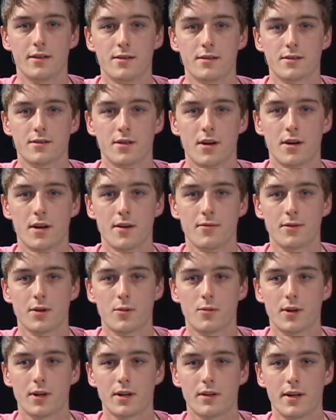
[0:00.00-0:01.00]
start off the
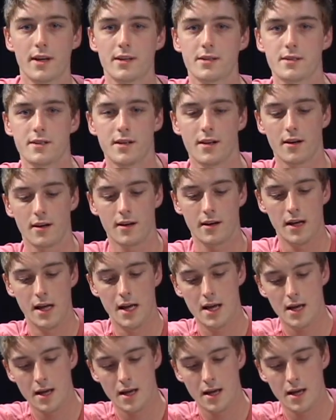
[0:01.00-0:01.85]
Quick Glance here